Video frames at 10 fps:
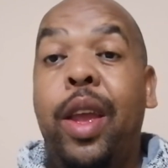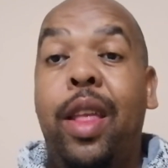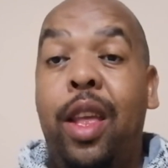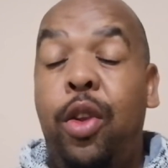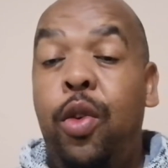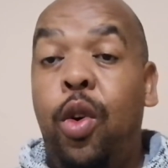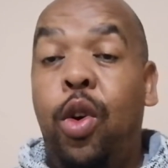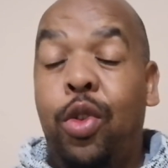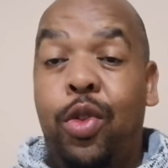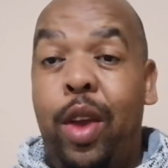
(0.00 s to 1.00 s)
and then you
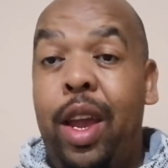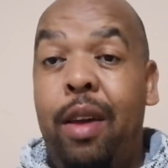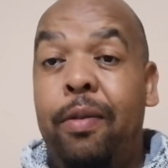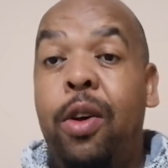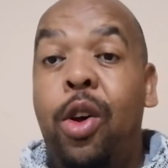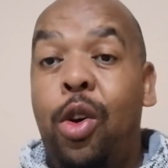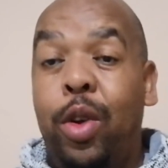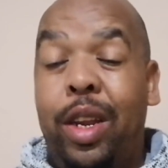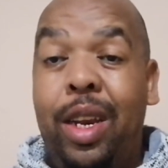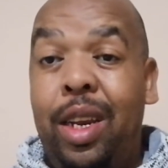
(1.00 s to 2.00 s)
also have
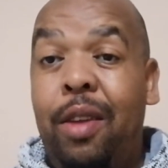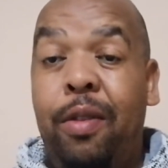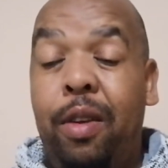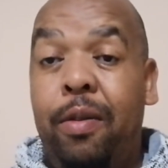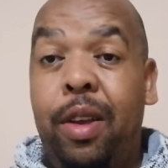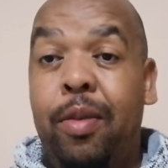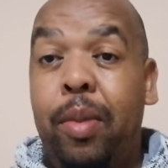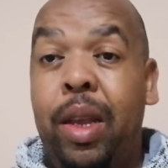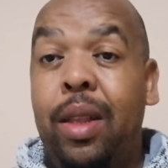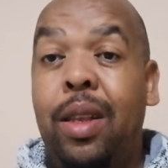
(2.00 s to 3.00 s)
alternative
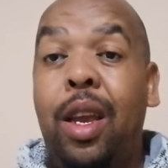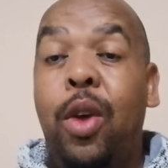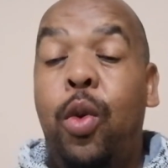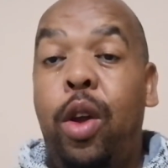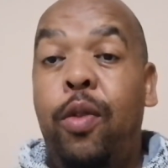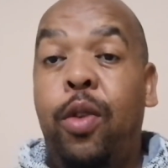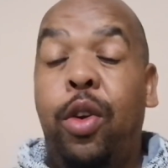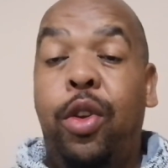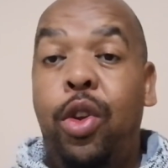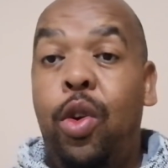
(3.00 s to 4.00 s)
investments where you've
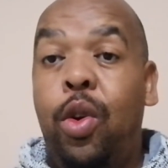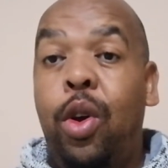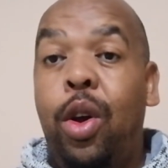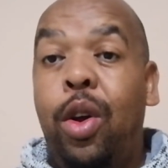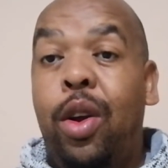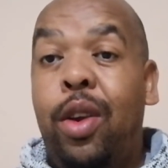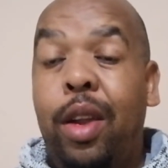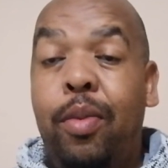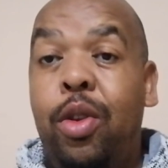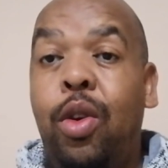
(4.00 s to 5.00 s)
got your
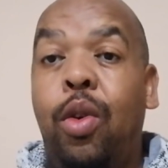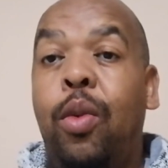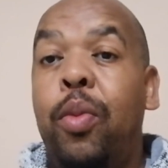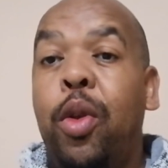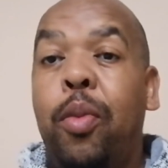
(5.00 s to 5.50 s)
crypto,